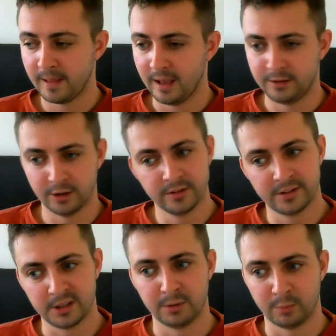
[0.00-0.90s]
It doesn't
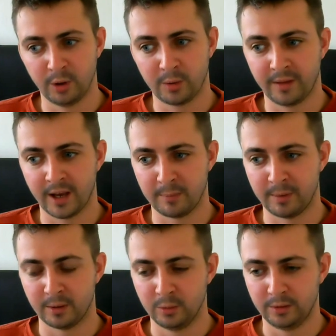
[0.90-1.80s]
seem to work when they get a
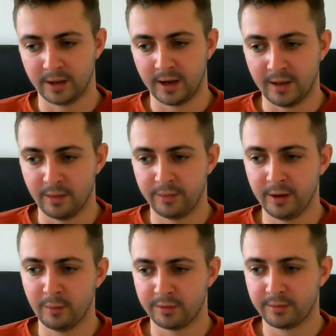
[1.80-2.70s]
bit older. And the
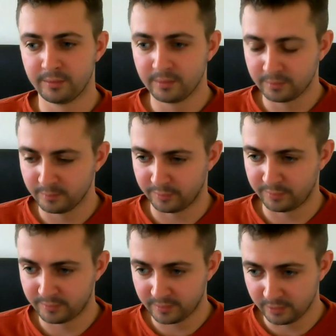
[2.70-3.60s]
thing with
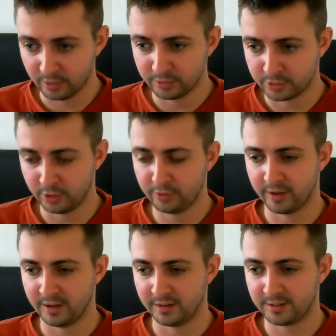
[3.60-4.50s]
young
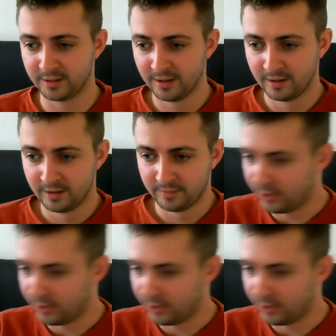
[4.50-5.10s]
children is the